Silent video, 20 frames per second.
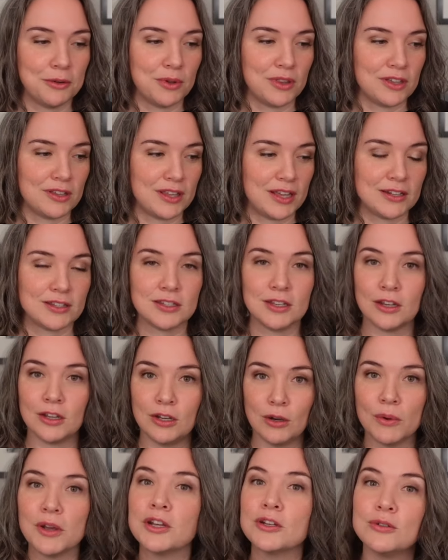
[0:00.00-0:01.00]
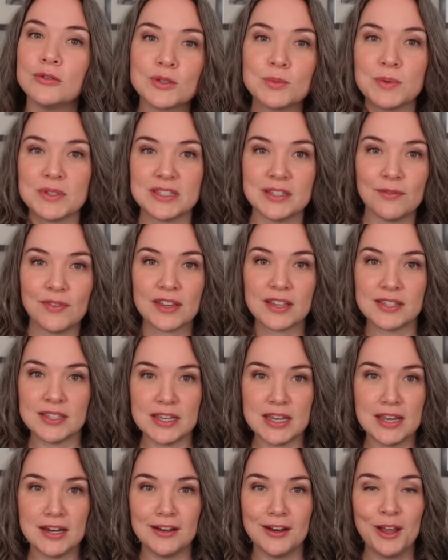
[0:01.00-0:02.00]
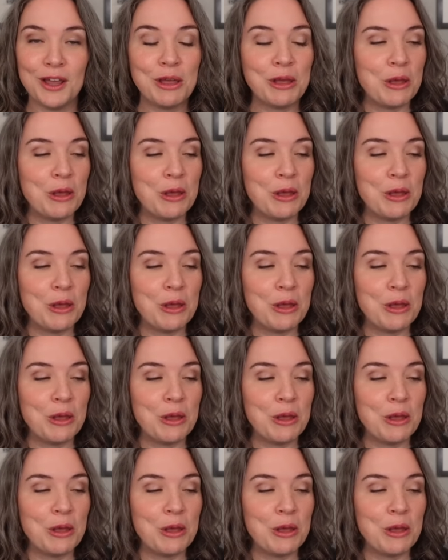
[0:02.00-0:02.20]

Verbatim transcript: whether that's going to a specific scene,